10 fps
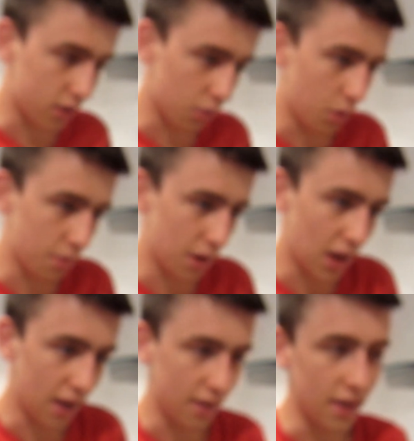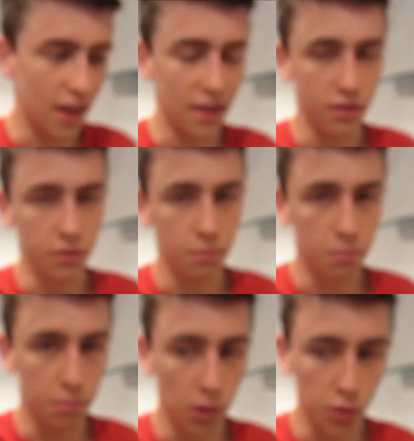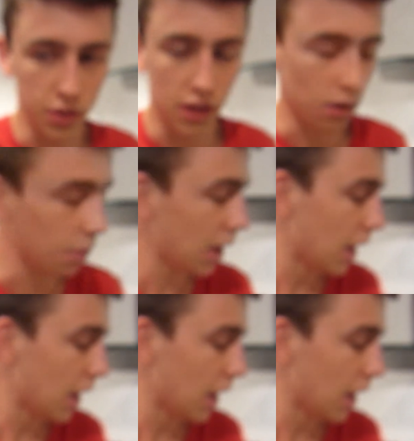to come with me, and then that balls that up.